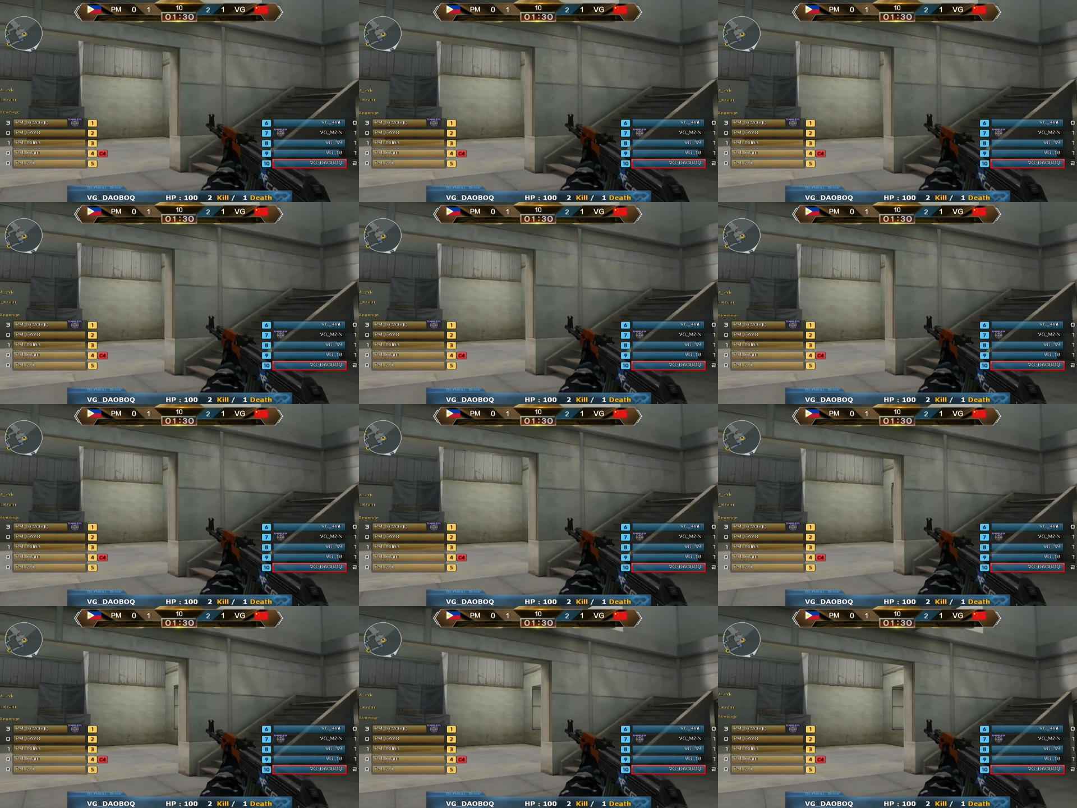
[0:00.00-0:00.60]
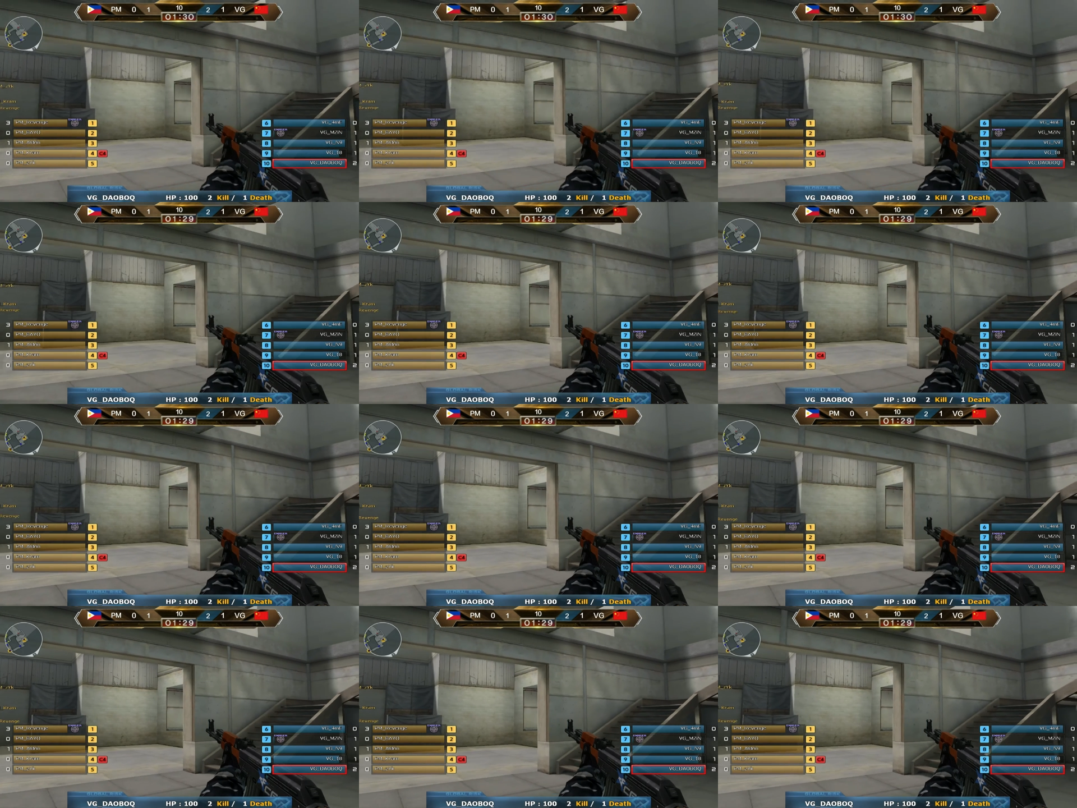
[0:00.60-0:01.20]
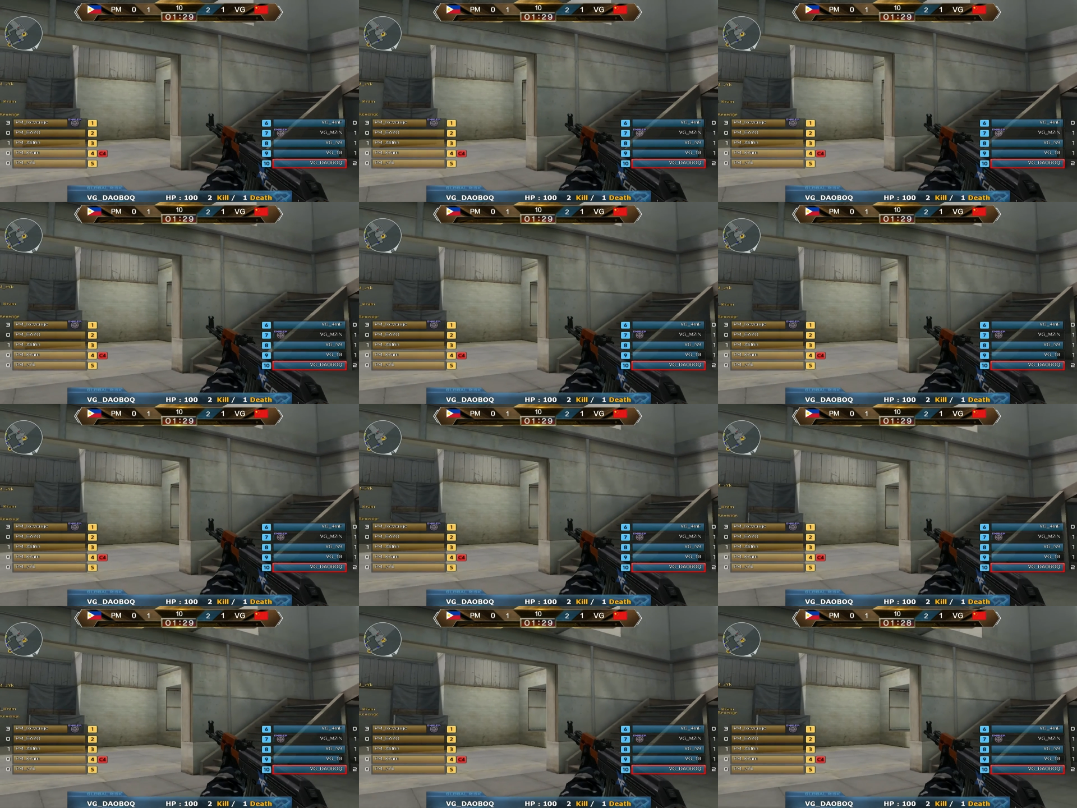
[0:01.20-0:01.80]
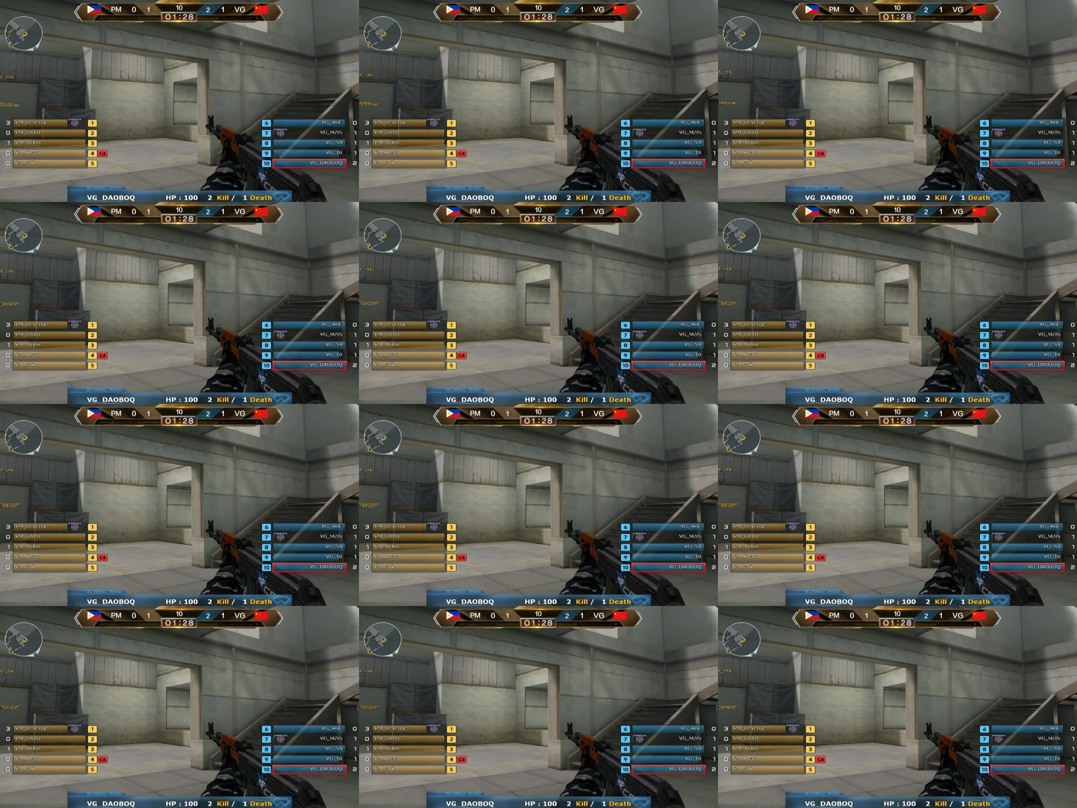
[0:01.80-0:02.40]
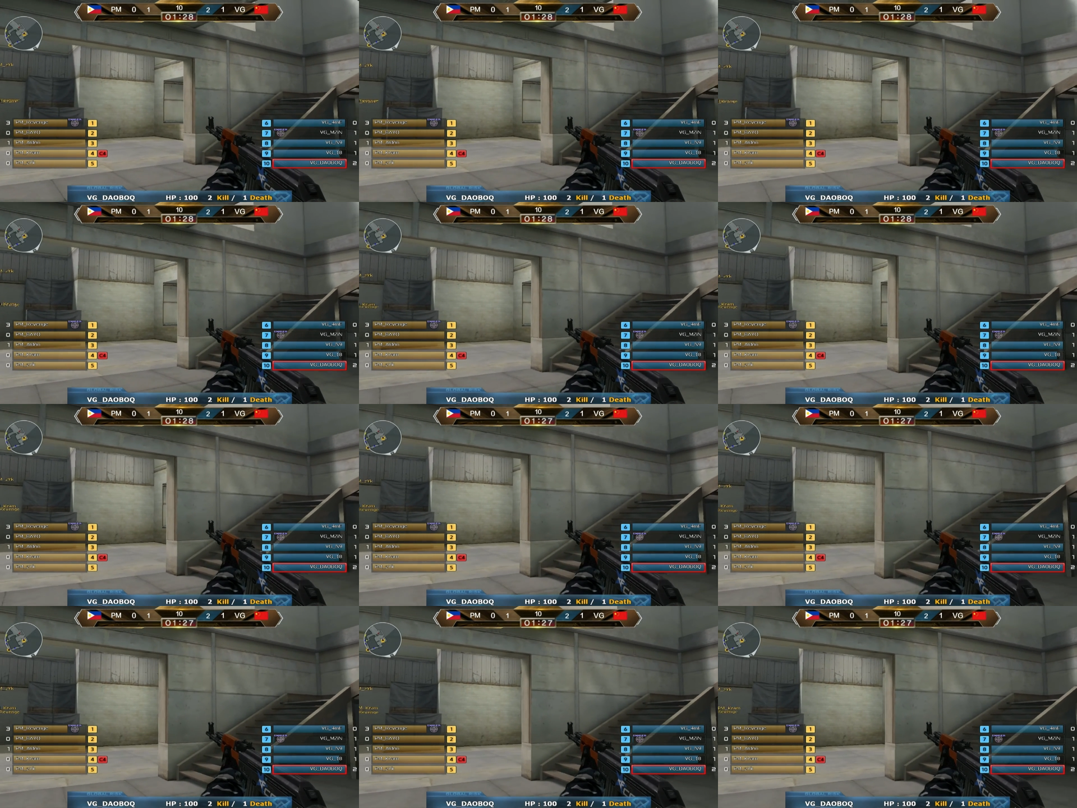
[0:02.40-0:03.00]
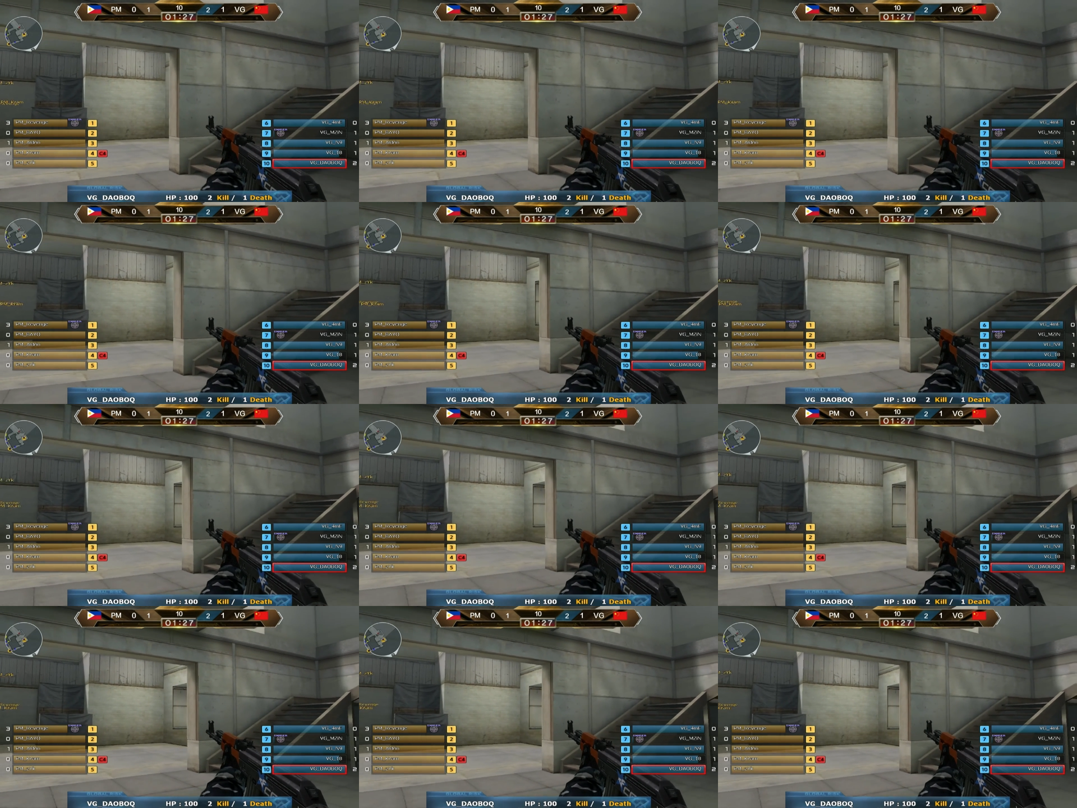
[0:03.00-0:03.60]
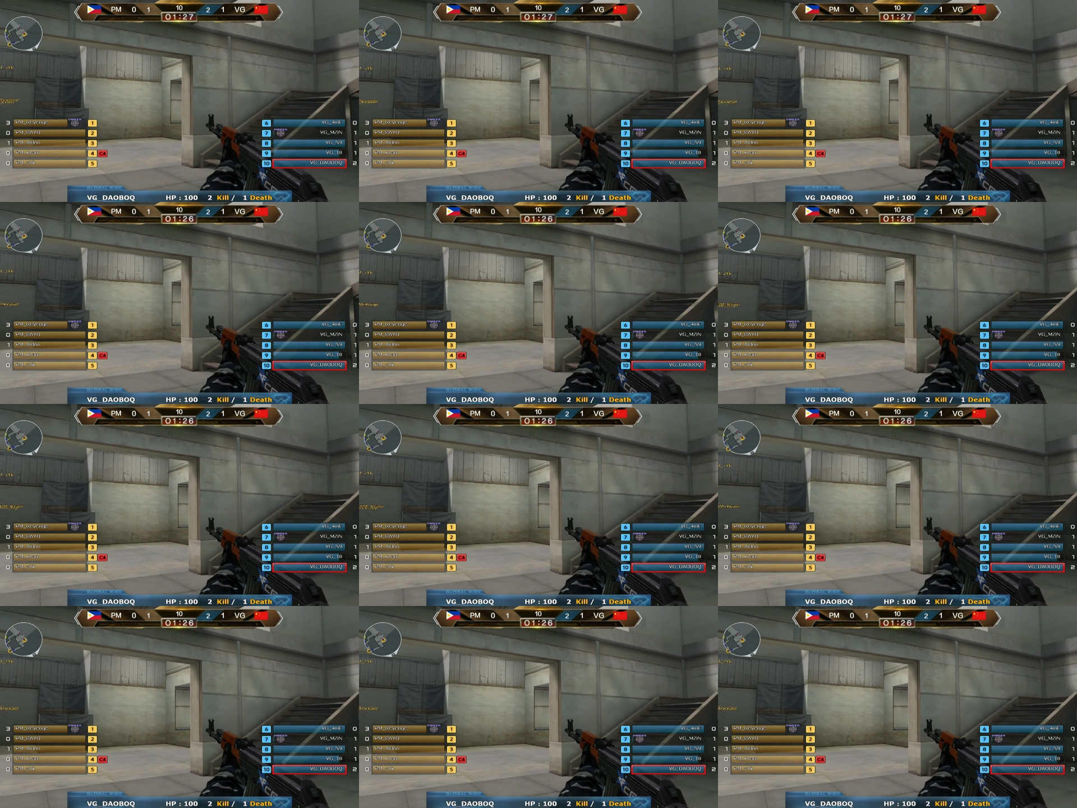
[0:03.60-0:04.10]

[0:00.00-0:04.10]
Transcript: No face is visible, so there are no lips to read.